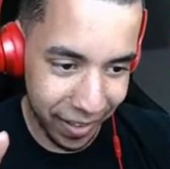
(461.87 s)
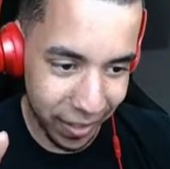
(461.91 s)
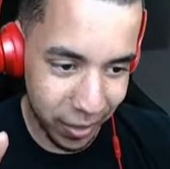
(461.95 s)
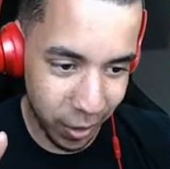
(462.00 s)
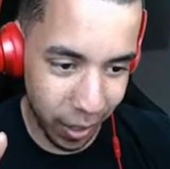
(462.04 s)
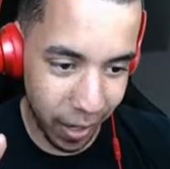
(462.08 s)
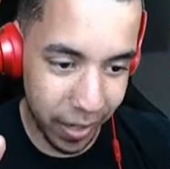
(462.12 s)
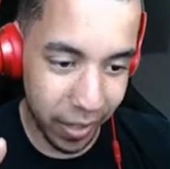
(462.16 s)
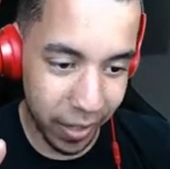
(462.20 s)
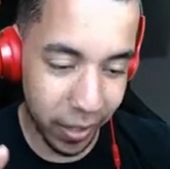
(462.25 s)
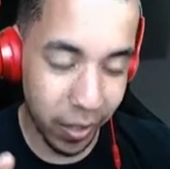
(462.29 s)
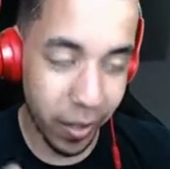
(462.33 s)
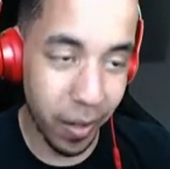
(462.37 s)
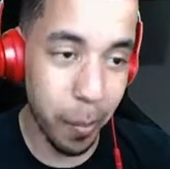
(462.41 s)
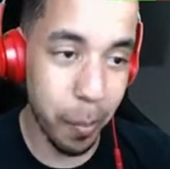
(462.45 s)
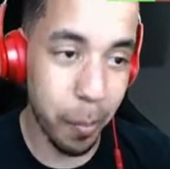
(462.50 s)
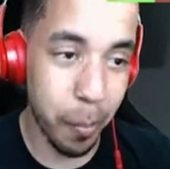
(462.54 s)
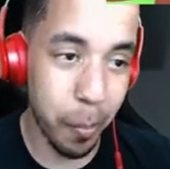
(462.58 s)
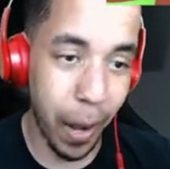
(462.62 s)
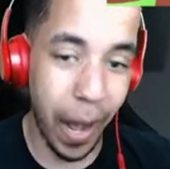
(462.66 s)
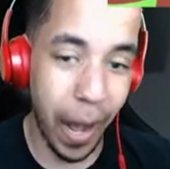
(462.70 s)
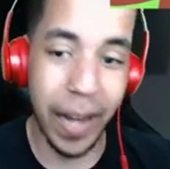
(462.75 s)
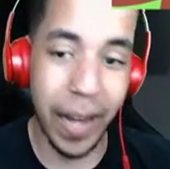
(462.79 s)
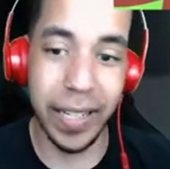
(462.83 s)
Trying to learn
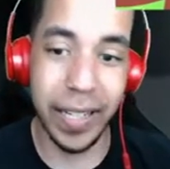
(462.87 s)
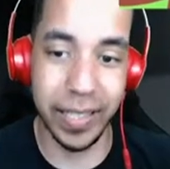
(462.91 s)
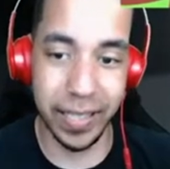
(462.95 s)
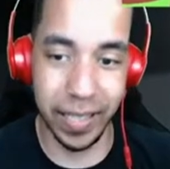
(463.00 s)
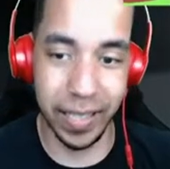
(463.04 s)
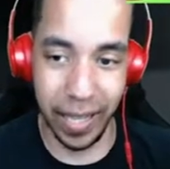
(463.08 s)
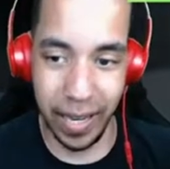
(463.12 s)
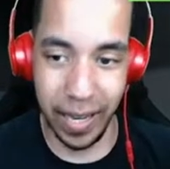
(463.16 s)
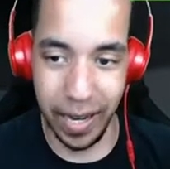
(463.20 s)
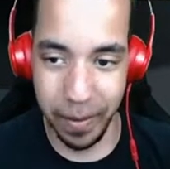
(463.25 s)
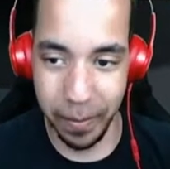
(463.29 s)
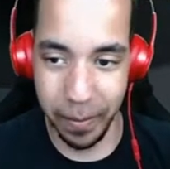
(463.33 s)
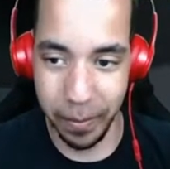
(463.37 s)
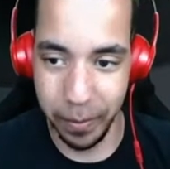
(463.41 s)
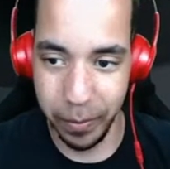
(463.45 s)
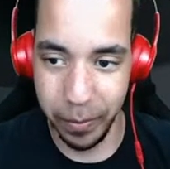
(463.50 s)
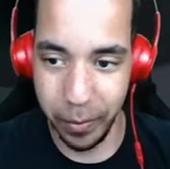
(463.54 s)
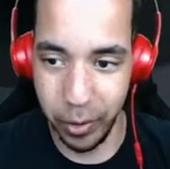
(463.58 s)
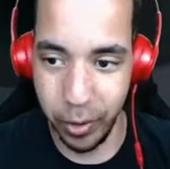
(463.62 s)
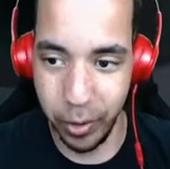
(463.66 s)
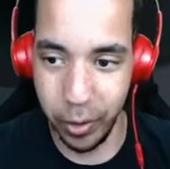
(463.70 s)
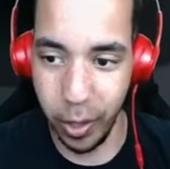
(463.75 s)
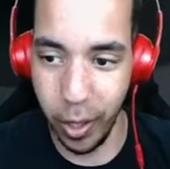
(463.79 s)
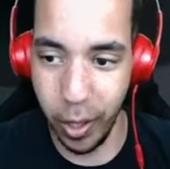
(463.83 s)
body slam.
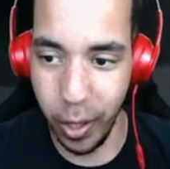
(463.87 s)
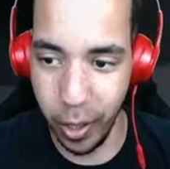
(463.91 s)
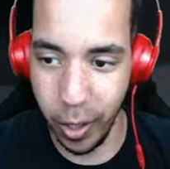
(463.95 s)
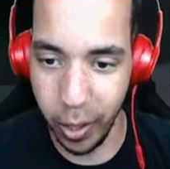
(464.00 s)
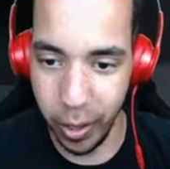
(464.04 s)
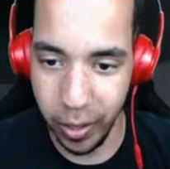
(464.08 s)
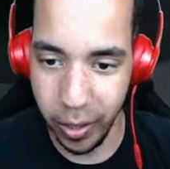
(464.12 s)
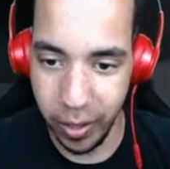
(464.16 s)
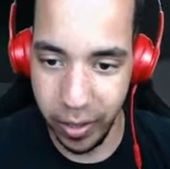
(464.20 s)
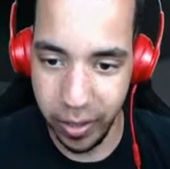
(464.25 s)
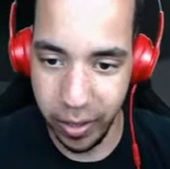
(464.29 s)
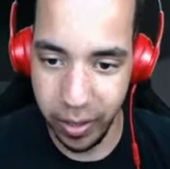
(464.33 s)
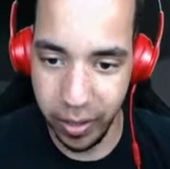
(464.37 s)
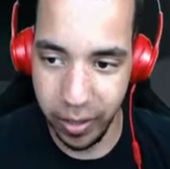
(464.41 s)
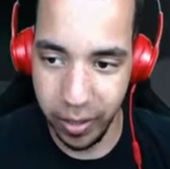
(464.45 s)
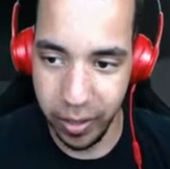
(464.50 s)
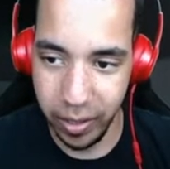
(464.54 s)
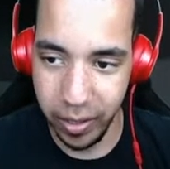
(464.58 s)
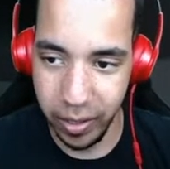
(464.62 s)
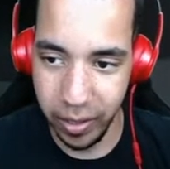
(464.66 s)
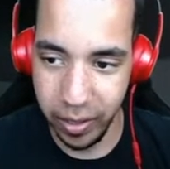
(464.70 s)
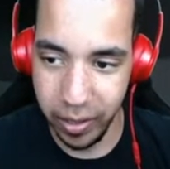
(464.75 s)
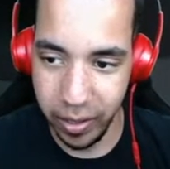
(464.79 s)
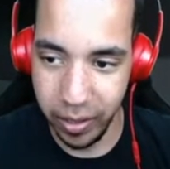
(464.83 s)
Sure.
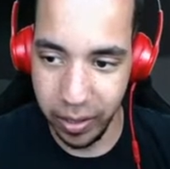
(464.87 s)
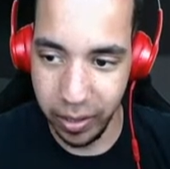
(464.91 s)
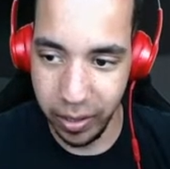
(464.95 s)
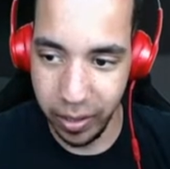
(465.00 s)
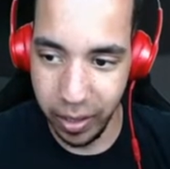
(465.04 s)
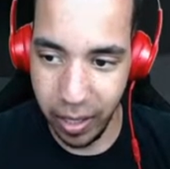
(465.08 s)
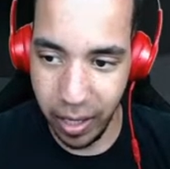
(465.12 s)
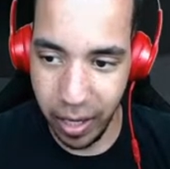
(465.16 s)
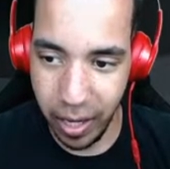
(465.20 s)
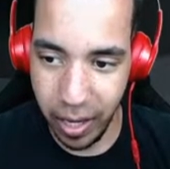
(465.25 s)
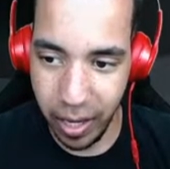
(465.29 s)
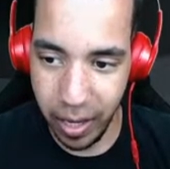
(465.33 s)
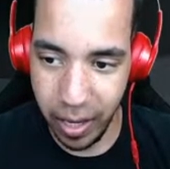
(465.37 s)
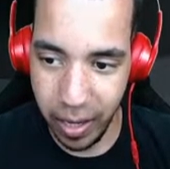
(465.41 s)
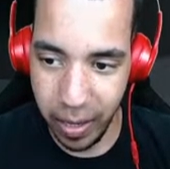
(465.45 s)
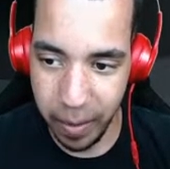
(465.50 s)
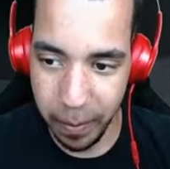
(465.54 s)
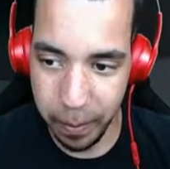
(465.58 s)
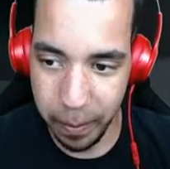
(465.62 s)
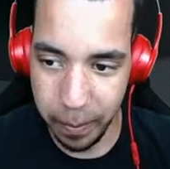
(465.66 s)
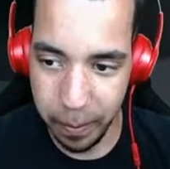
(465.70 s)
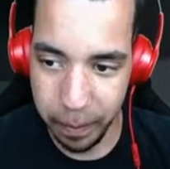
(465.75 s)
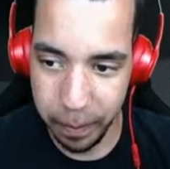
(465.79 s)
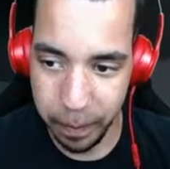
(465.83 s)

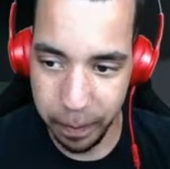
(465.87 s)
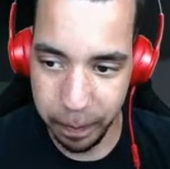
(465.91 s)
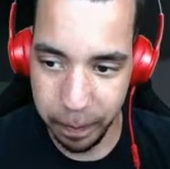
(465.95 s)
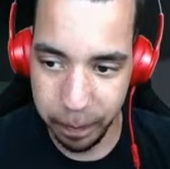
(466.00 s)
Um.